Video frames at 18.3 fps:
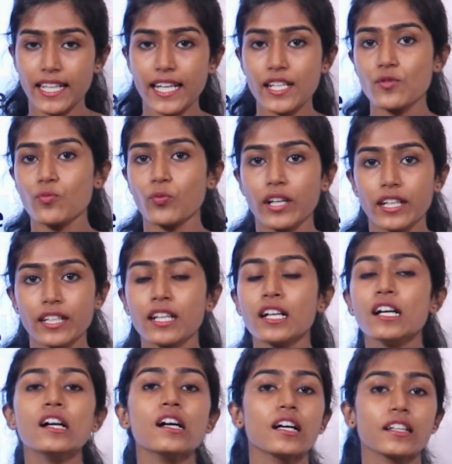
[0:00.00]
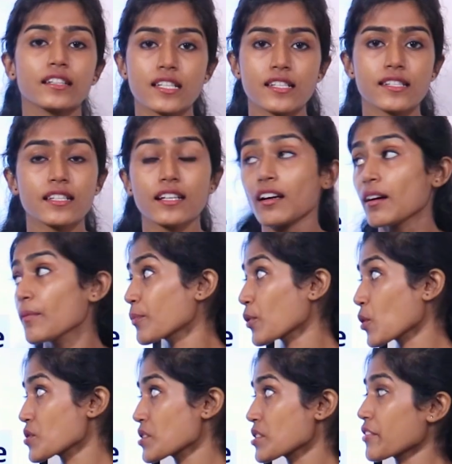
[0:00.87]
That is what this
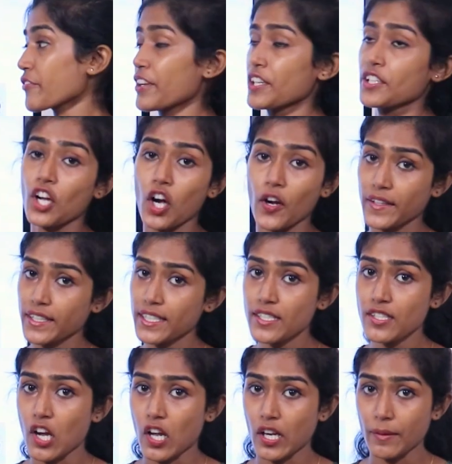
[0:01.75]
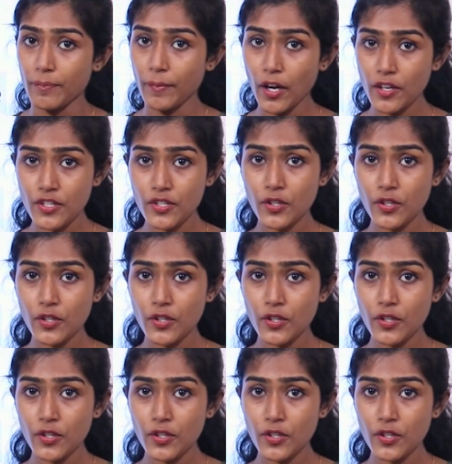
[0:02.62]
process of encoding is all about.